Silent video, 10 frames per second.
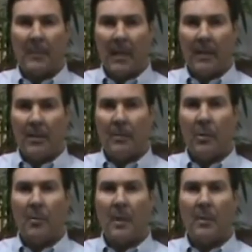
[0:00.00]
Got into the
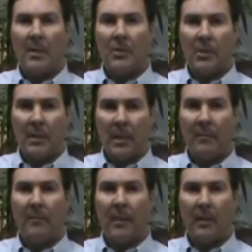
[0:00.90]
propane business just out
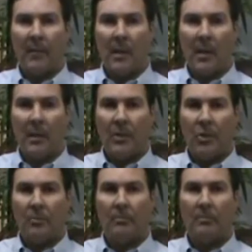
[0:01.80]
of
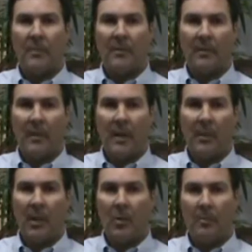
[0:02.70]
college. It was a
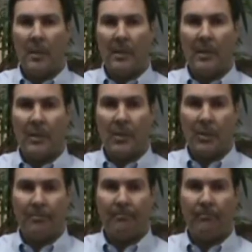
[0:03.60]
family-owned
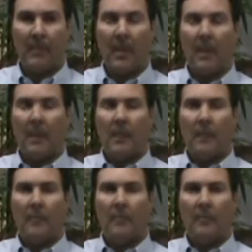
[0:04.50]
business.
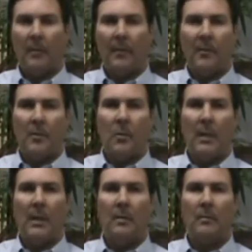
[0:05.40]
After
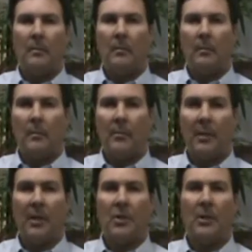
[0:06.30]
20
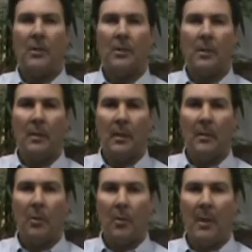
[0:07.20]
plus years in
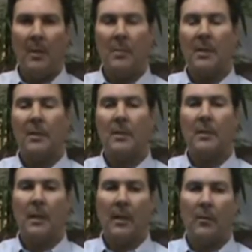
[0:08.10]
the propane
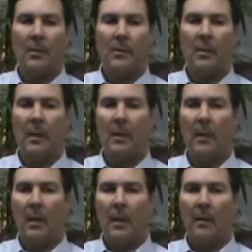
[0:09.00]
business, I was
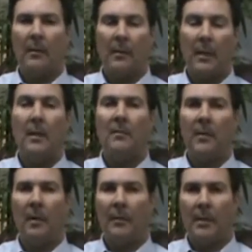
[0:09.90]
getting
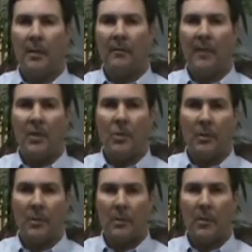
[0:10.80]
involved in other
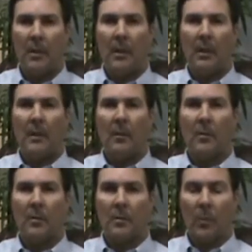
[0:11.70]
ventures that
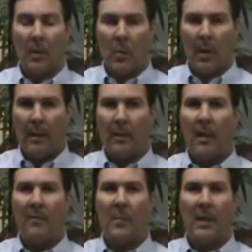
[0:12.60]
was requiring a
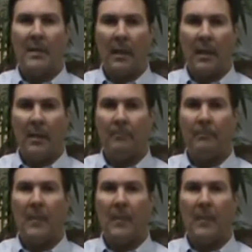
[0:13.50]
lot of my time.